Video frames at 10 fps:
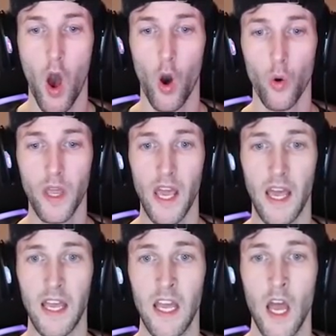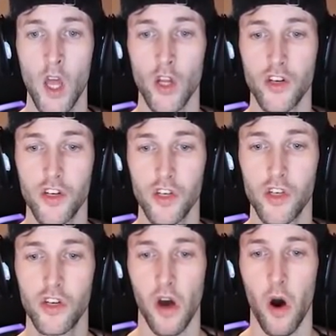okay.
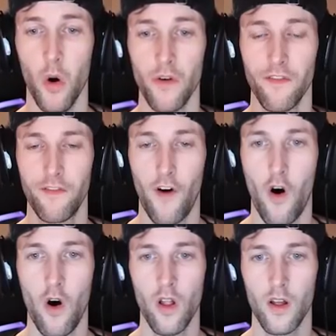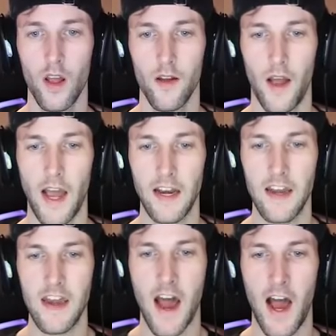Don't fall. I did
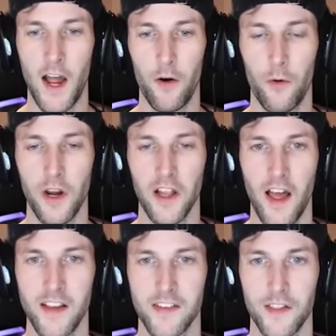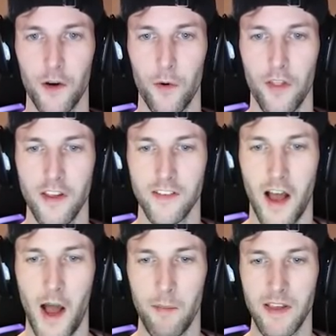not realize that there were these
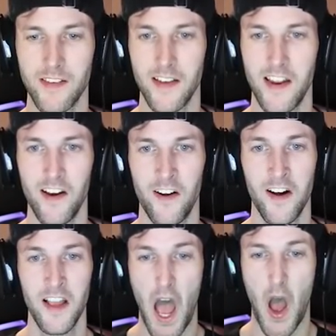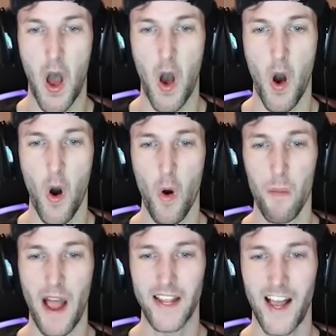obbies in here. Oh
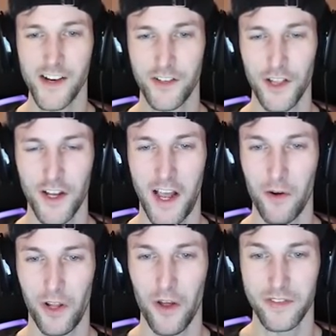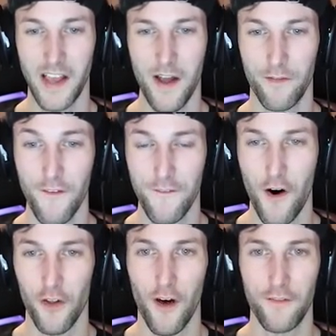my gosh, look how close I am for
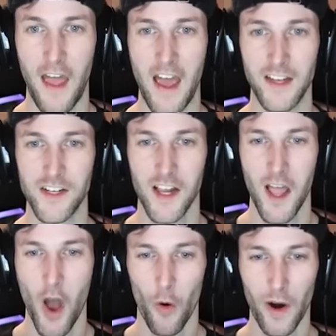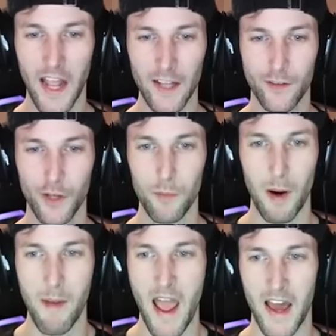falling off the edge. We got
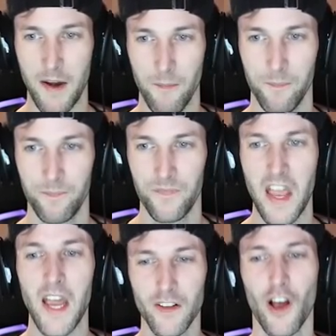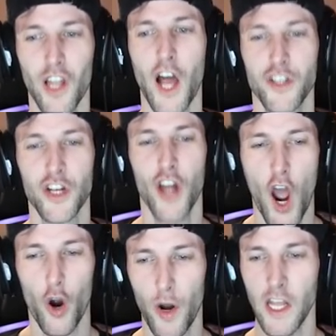Superman. He's a
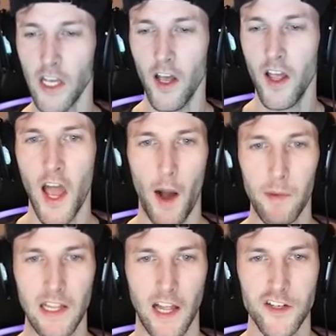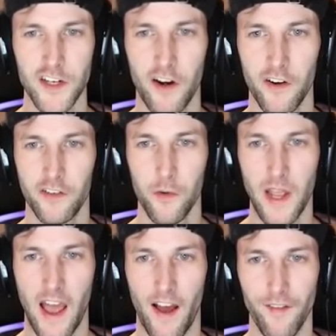legendary. How many legendaries do
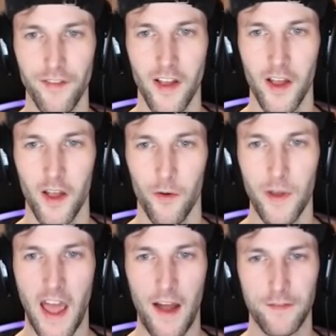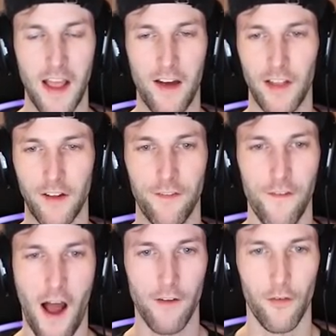we have? We have to have like
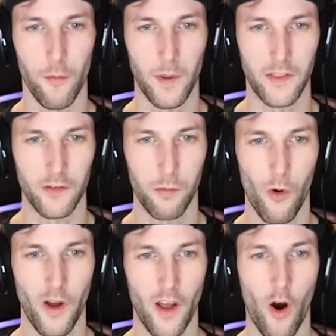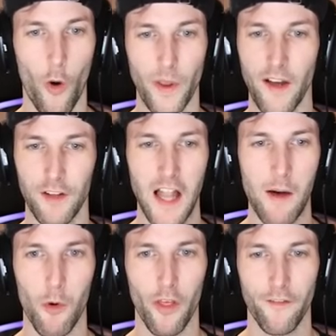5 of them at this point. Oh, we have a
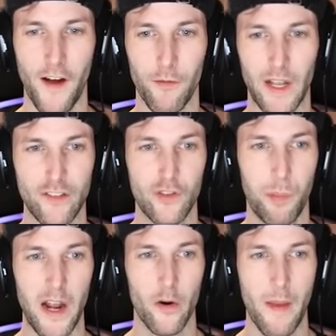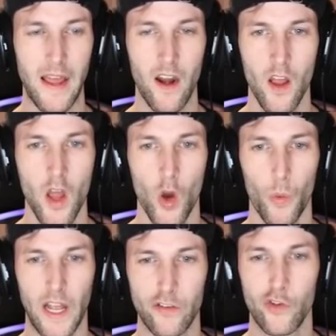lot more than 5. We got Spider-Man,
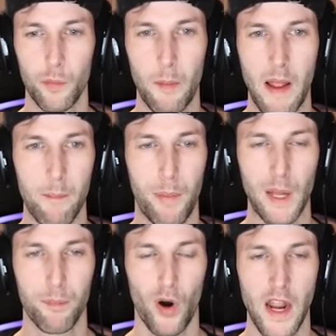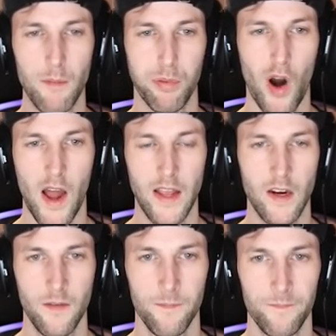we got Superman, Big Brain
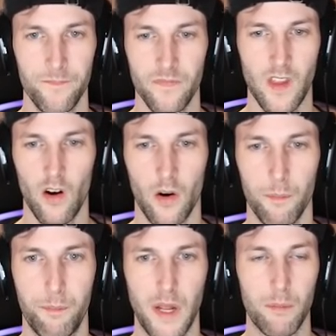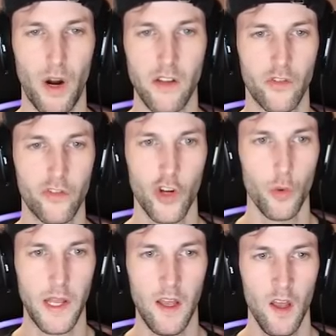Brian, or Big Brain
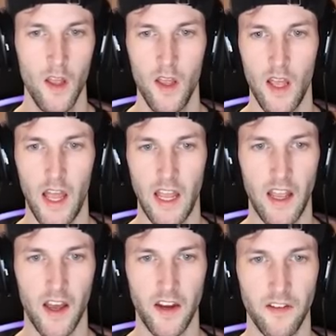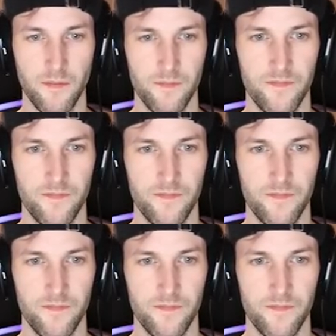Stewie, and